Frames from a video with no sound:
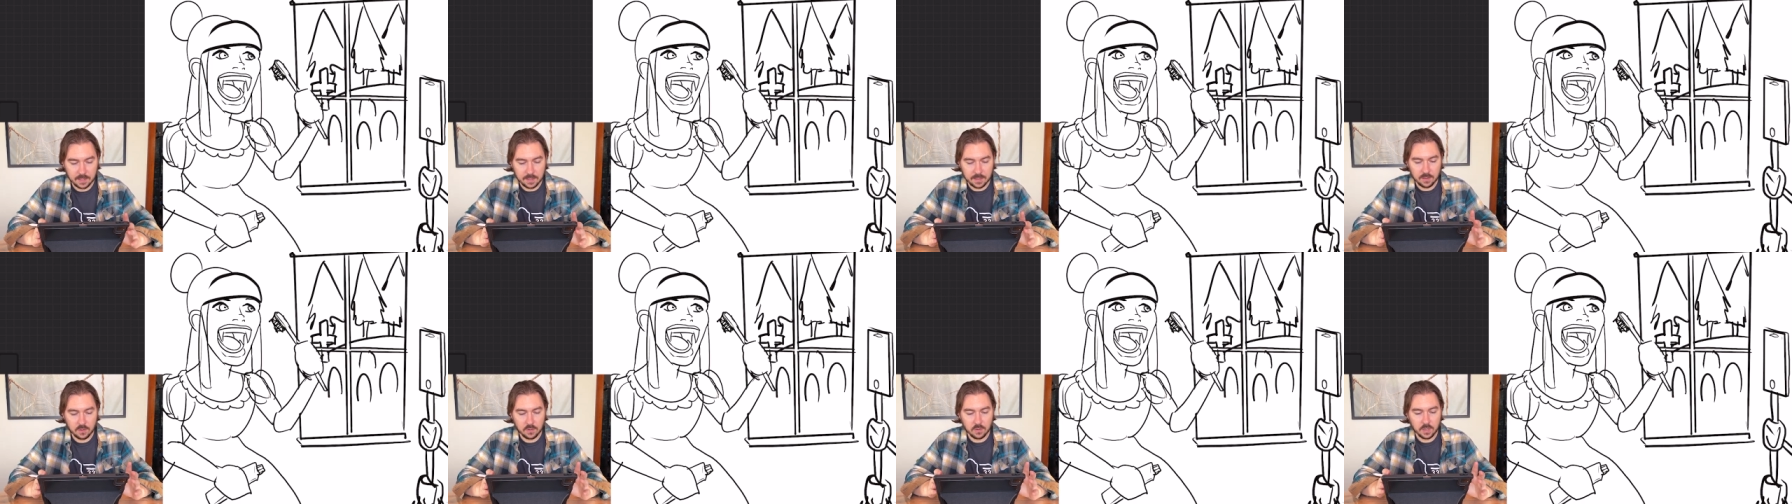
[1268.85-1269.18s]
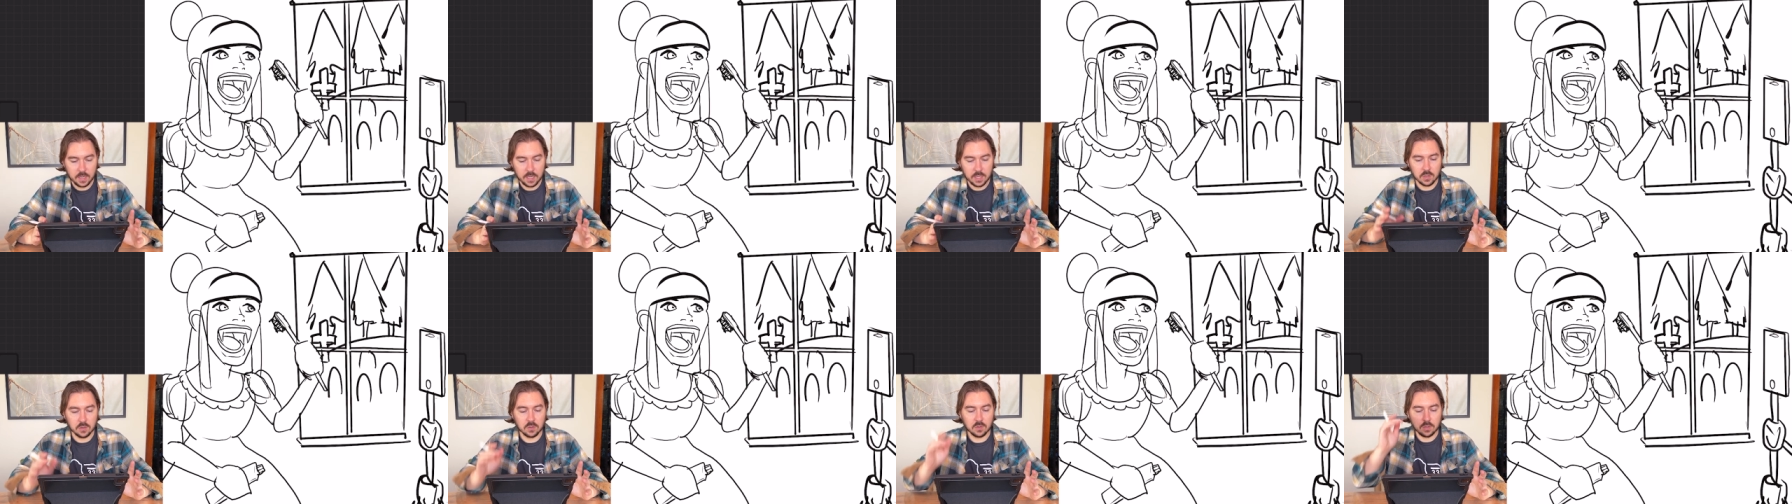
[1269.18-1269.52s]

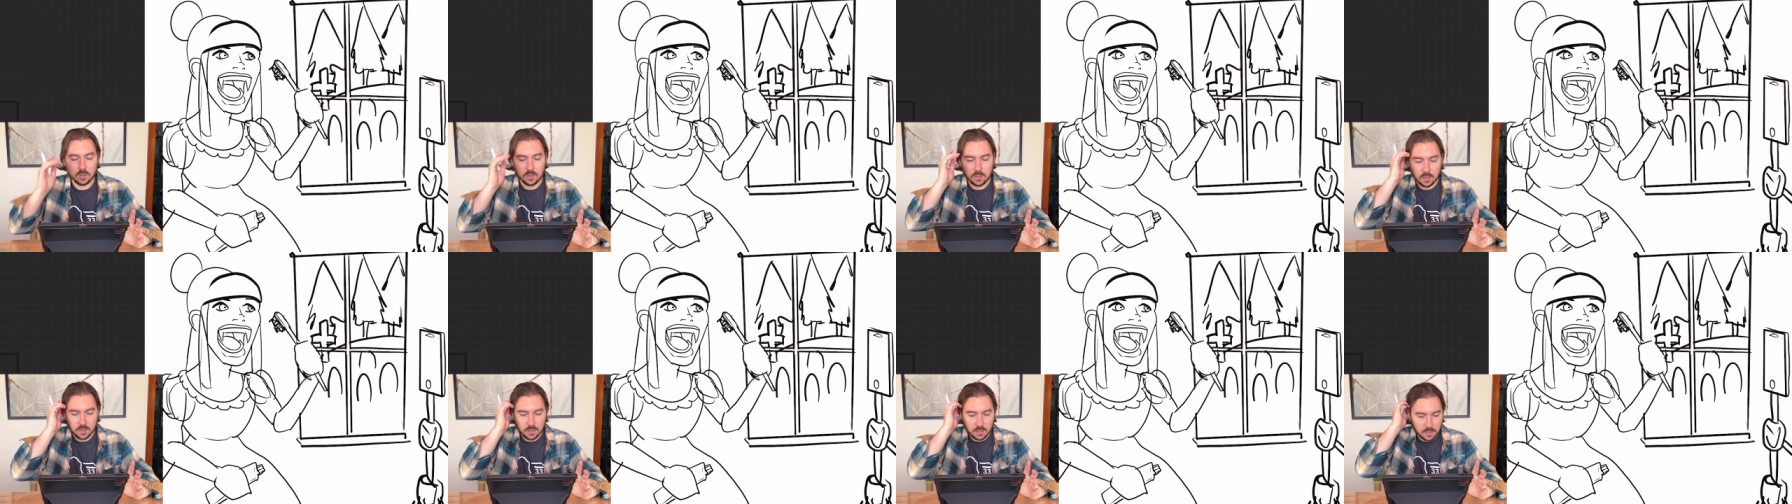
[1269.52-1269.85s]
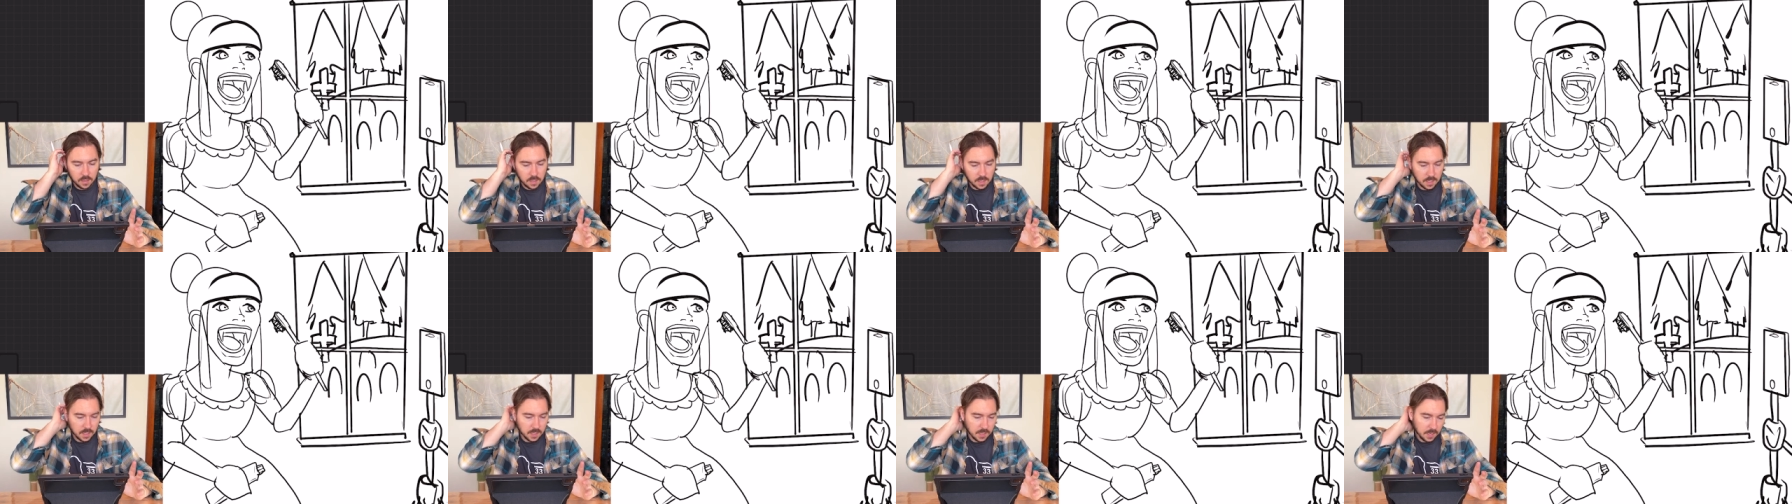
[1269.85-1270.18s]
it'll
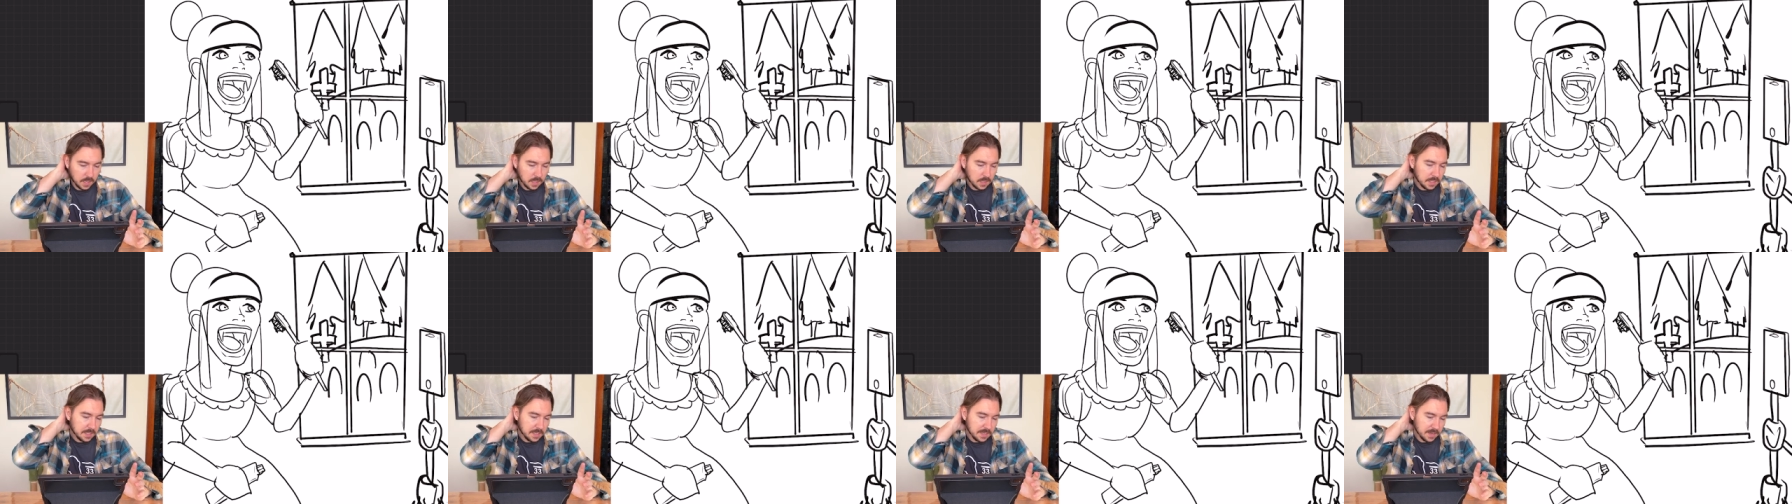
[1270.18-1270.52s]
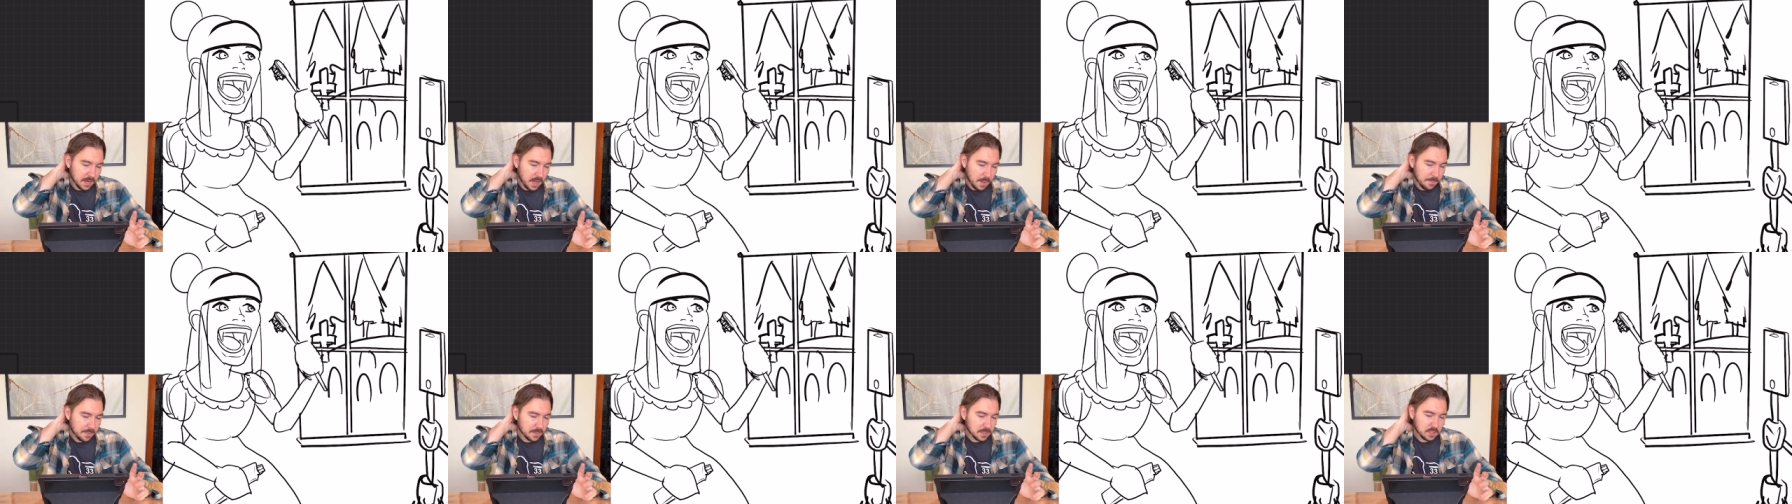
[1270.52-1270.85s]
clean it
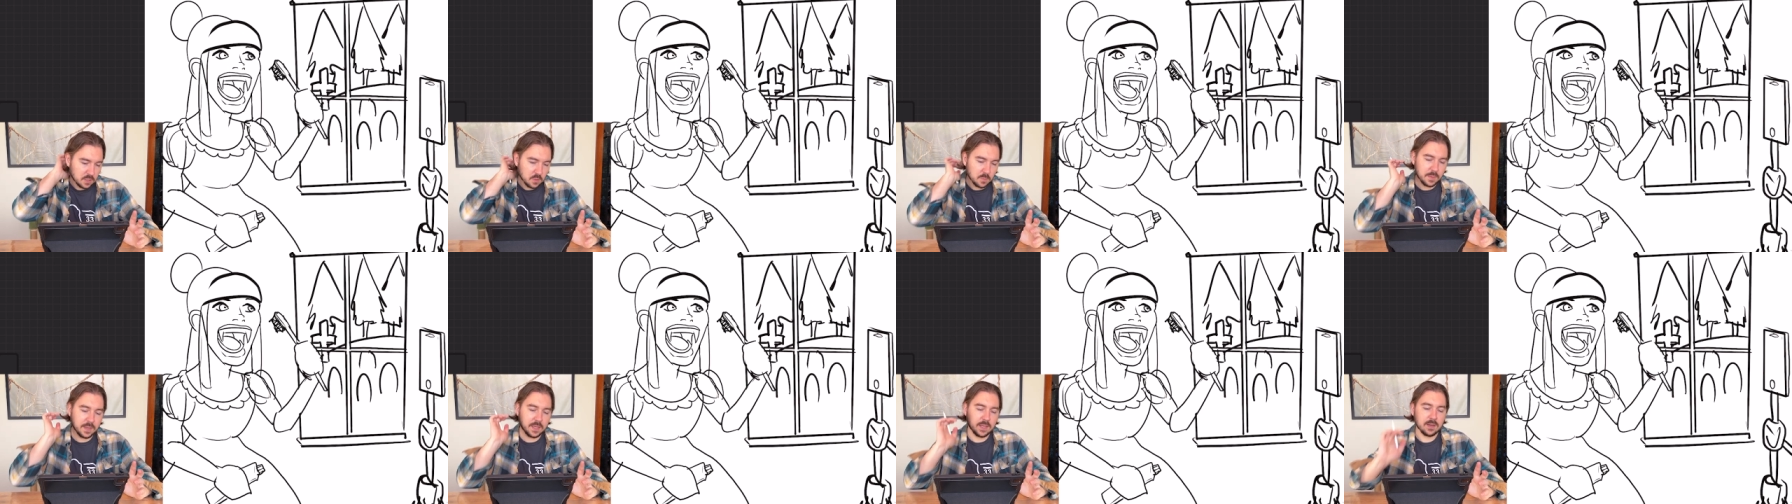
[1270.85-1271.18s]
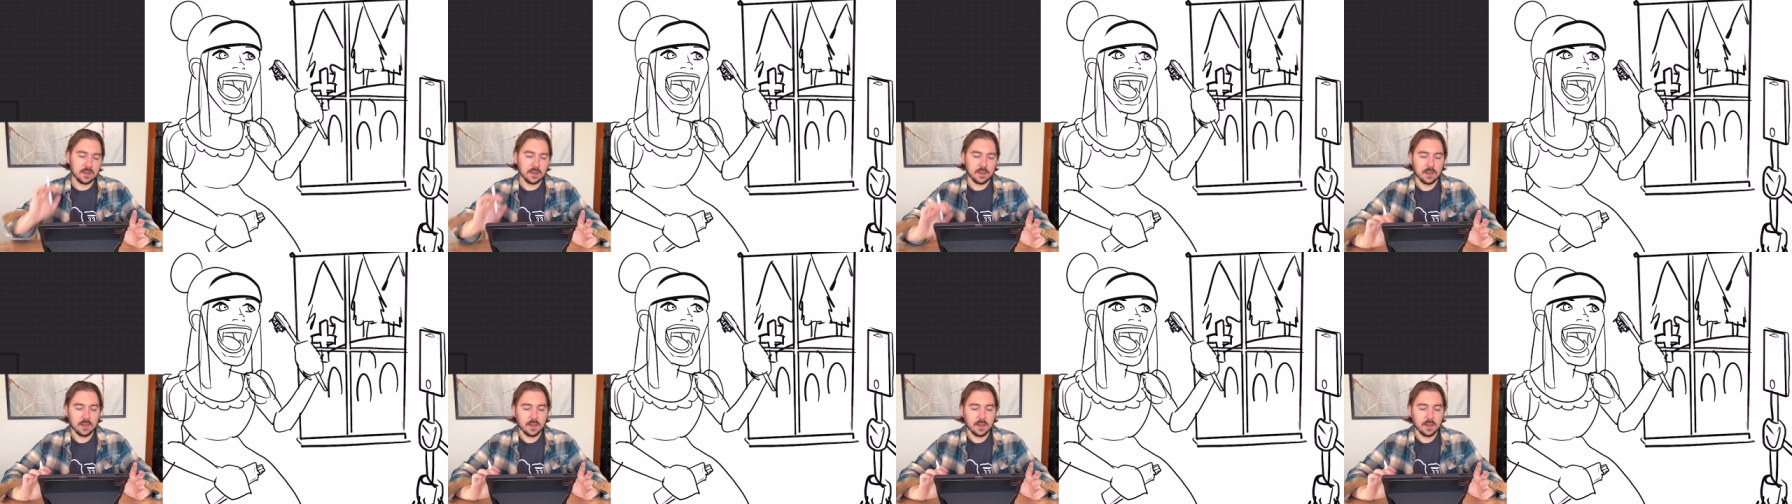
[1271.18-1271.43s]
up a little bit.